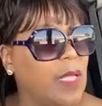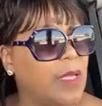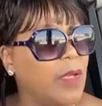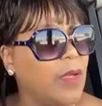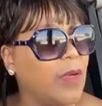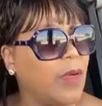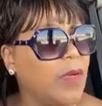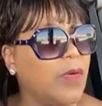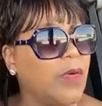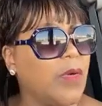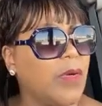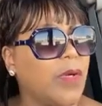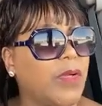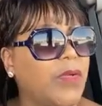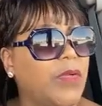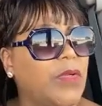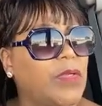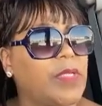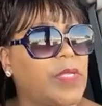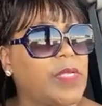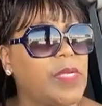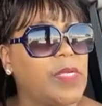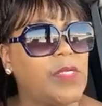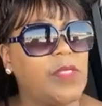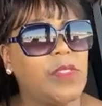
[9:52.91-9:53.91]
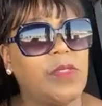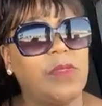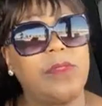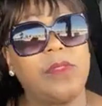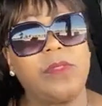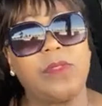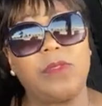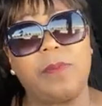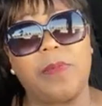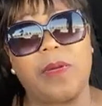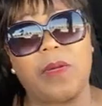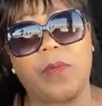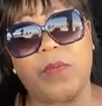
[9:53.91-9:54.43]
that you understand
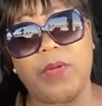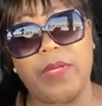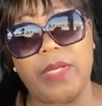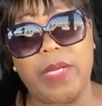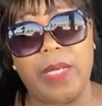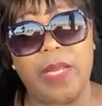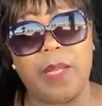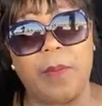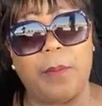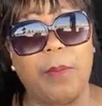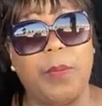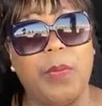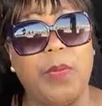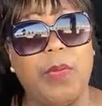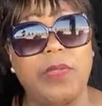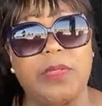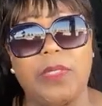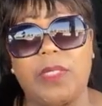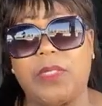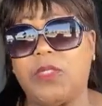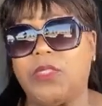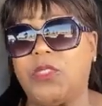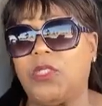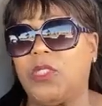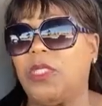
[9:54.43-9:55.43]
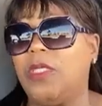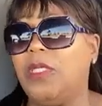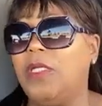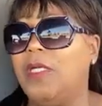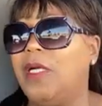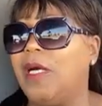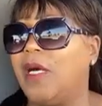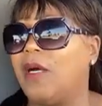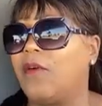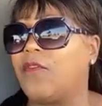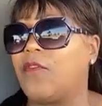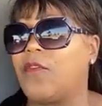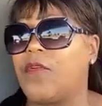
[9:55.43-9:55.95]
too through by reading that book, that you're
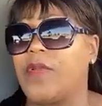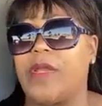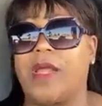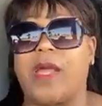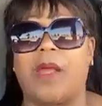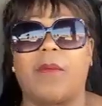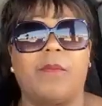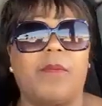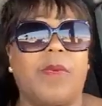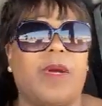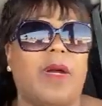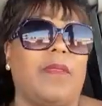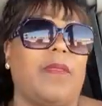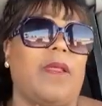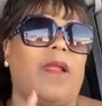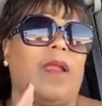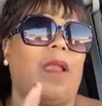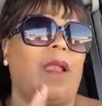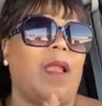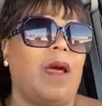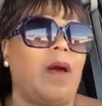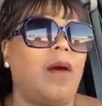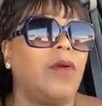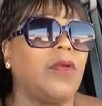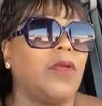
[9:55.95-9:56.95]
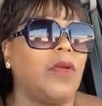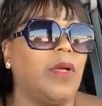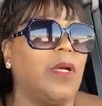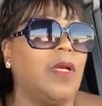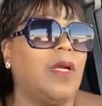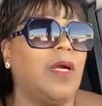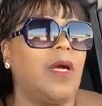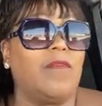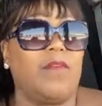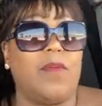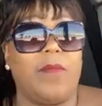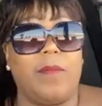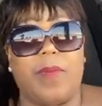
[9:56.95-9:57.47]
governed not by the law, you're
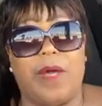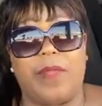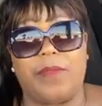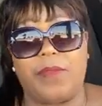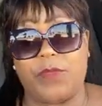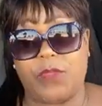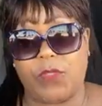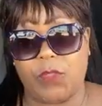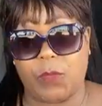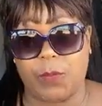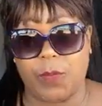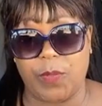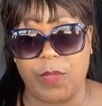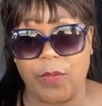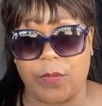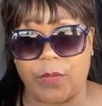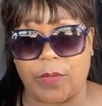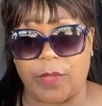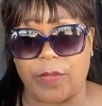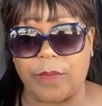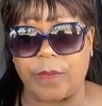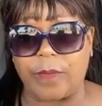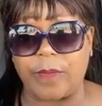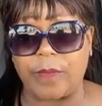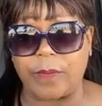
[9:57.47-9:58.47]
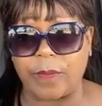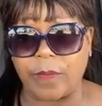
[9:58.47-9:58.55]
governed by the spirit.